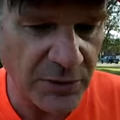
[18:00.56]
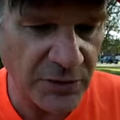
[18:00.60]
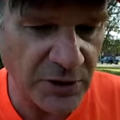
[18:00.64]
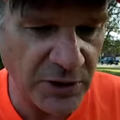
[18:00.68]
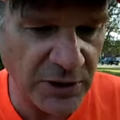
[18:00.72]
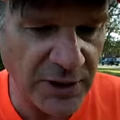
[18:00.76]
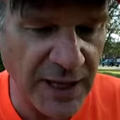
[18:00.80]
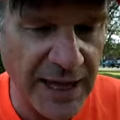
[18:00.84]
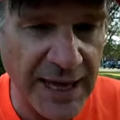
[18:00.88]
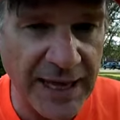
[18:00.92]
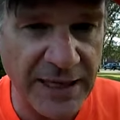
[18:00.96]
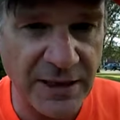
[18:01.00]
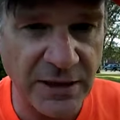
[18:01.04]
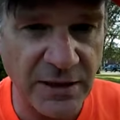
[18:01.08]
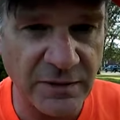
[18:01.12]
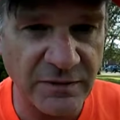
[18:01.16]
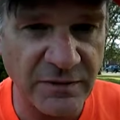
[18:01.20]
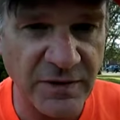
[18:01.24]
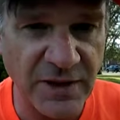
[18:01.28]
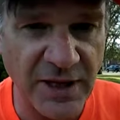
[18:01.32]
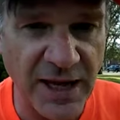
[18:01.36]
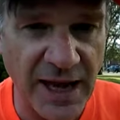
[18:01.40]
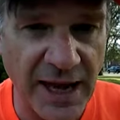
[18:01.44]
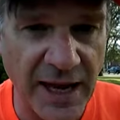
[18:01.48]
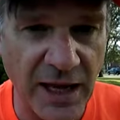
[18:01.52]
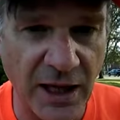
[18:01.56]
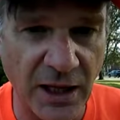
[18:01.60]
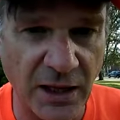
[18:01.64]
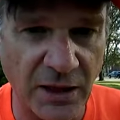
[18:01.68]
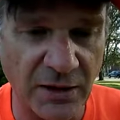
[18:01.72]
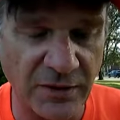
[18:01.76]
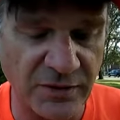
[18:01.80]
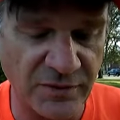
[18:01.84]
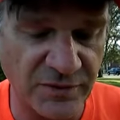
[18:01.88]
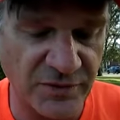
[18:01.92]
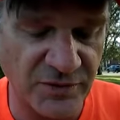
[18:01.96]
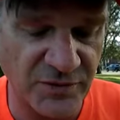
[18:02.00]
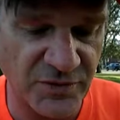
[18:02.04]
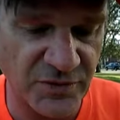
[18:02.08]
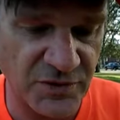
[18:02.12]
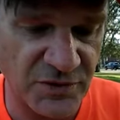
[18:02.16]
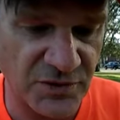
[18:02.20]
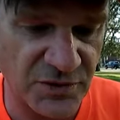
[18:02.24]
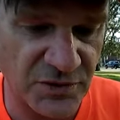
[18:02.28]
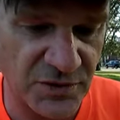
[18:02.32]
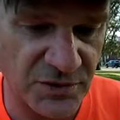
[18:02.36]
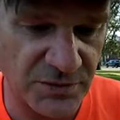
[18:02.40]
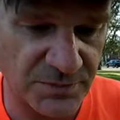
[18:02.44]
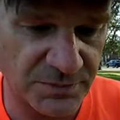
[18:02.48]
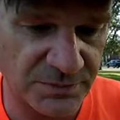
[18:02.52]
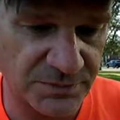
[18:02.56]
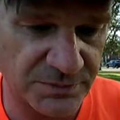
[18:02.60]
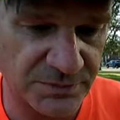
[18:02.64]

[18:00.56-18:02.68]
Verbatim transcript: the land of the elves.